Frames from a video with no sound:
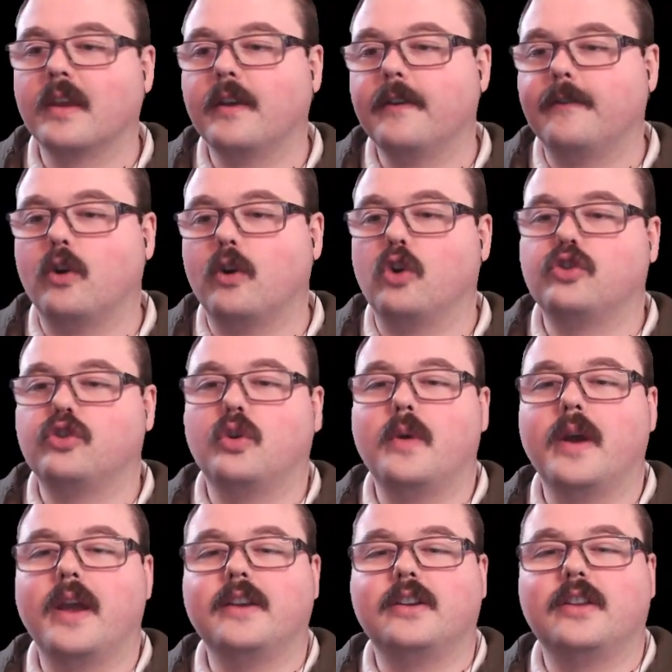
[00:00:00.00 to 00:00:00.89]
Force your
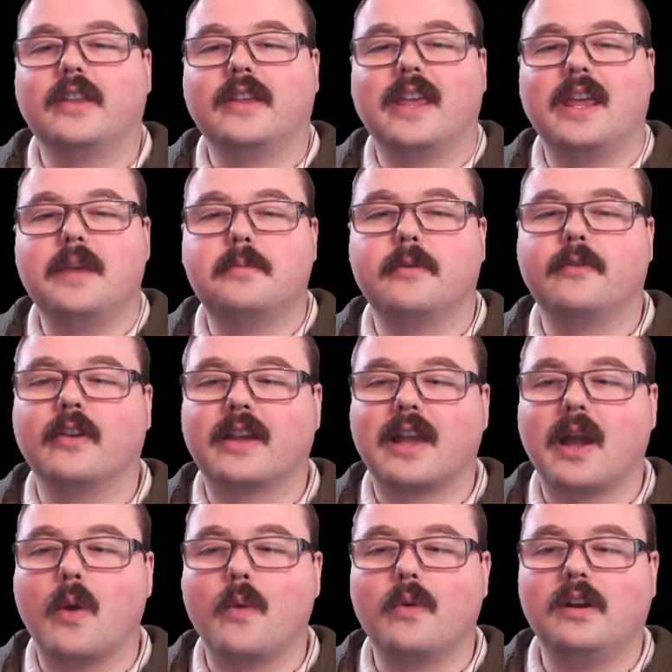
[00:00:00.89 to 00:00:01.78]
way into the keep of the
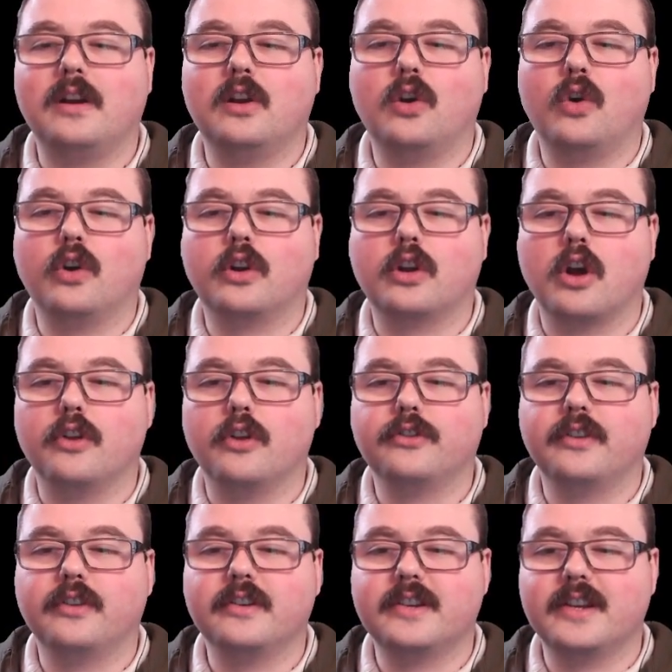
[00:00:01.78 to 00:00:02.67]
cowardly Lord
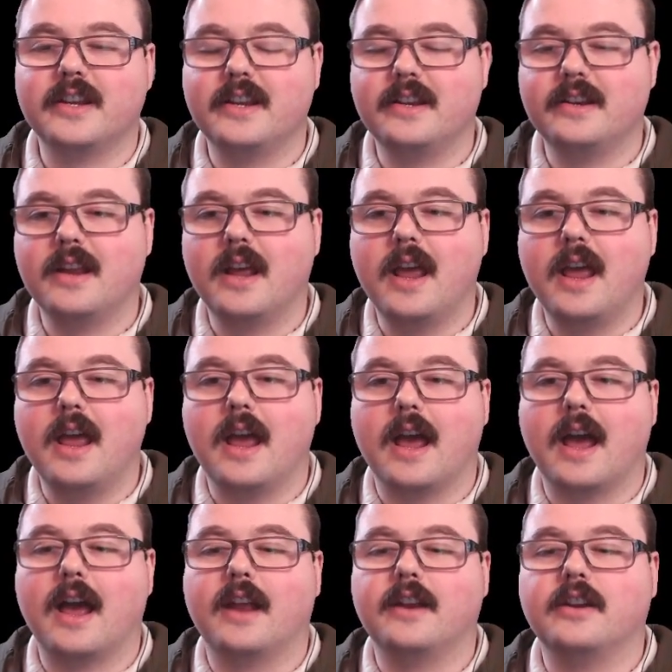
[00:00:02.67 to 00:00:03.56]
Constantine
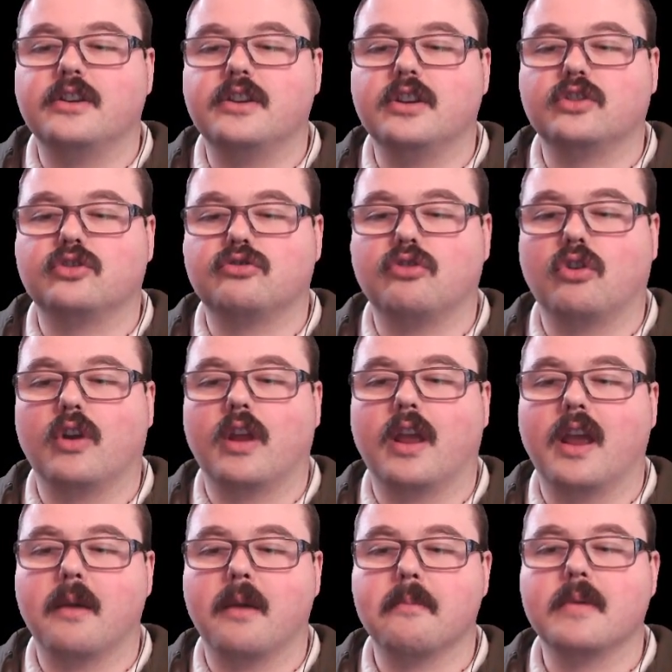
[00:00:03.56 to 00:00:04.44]
and destroy
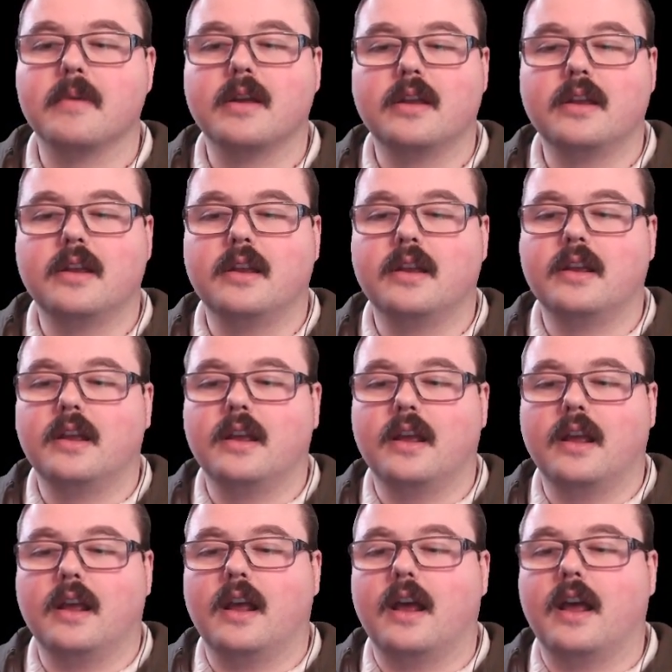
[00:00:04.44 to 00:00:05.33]
him.
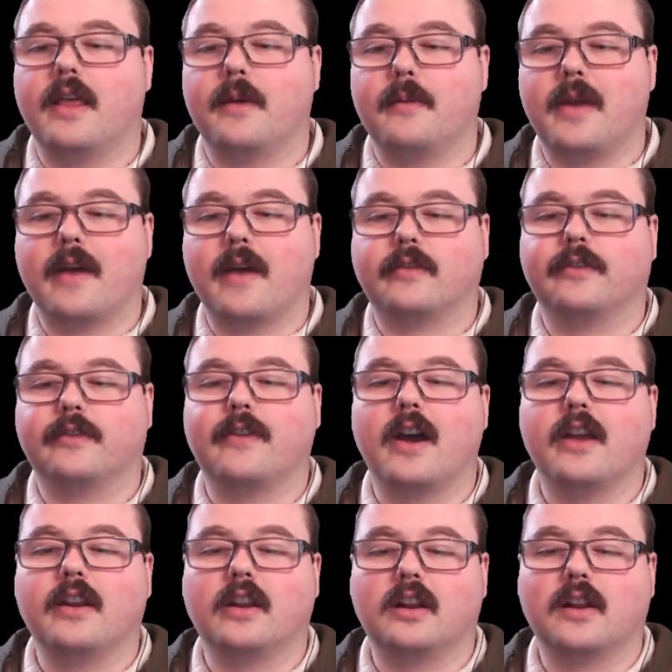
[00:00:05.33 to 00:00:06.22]
And then we have to
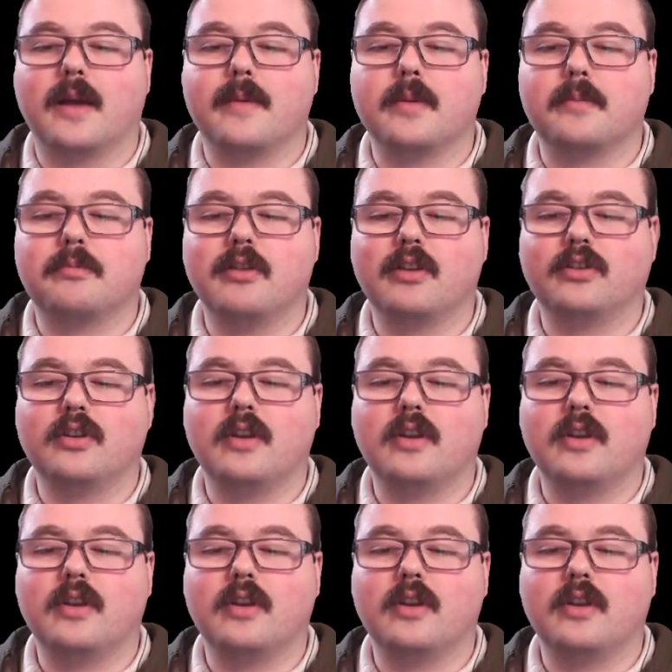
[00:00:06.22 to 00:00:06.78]
find and claim the prison